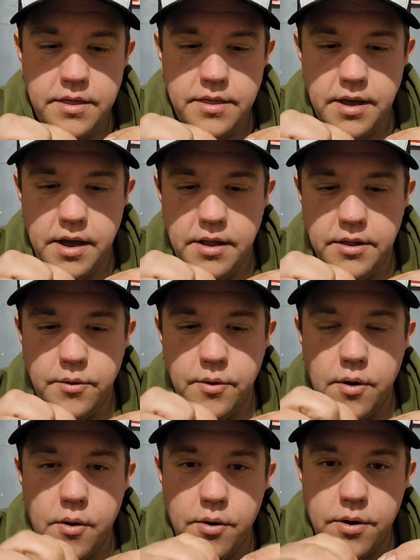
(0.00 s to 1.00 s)
the
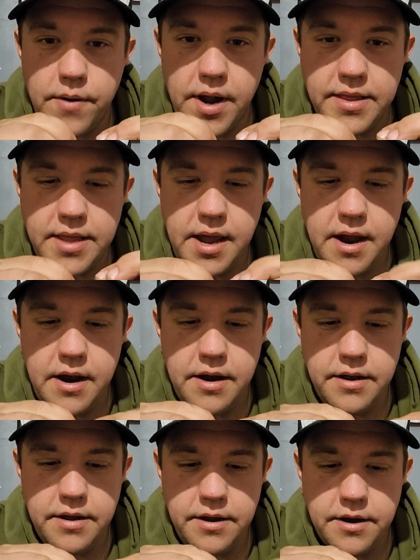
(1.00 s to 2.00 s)
lure holder right
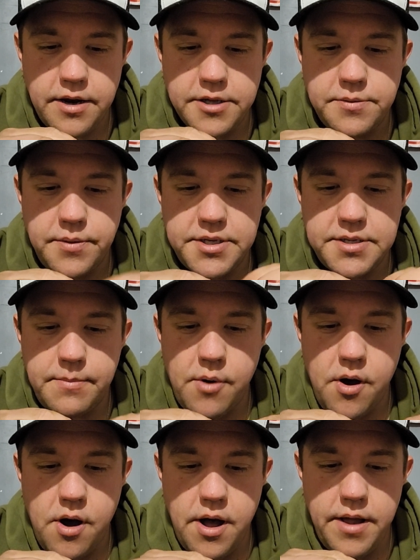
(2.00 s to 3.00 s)
there, you're going to twist them
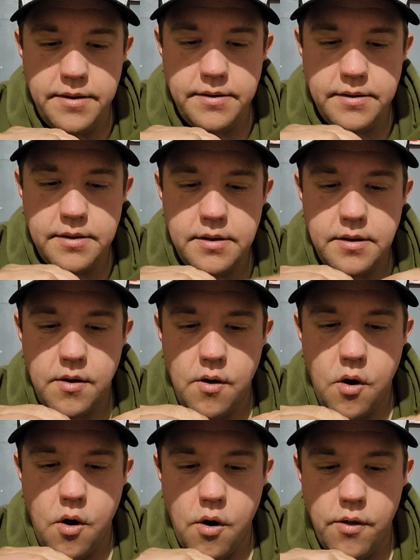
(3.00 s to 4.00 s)
on
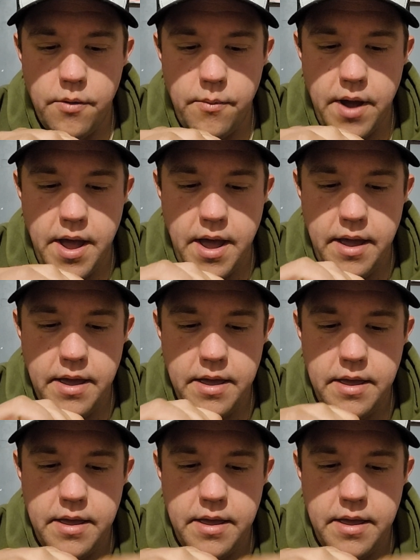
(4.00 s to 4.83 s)
all the way,